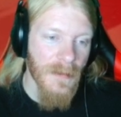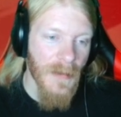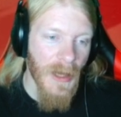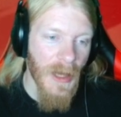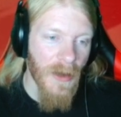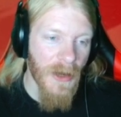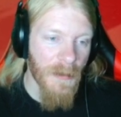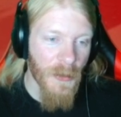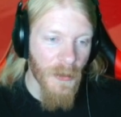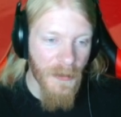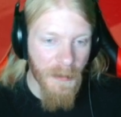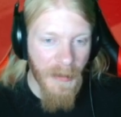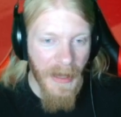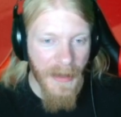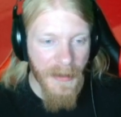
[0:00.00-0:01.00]
All right,
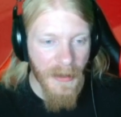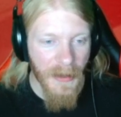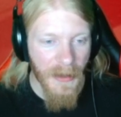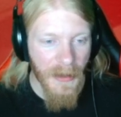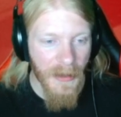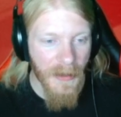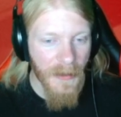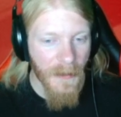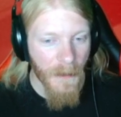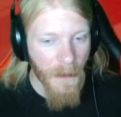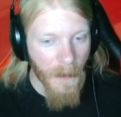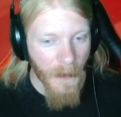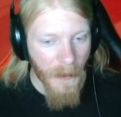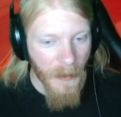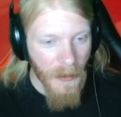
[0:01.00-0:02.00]
perfect pathing here.
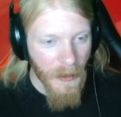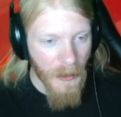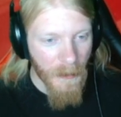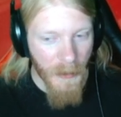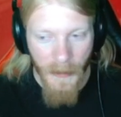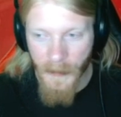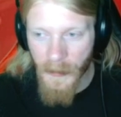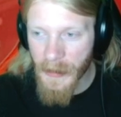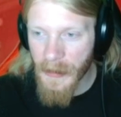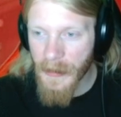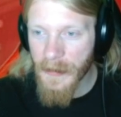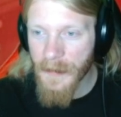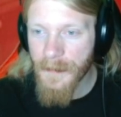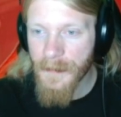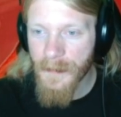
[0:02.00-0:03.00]
Beautiful
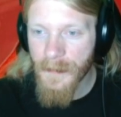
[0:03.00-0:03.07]
kill.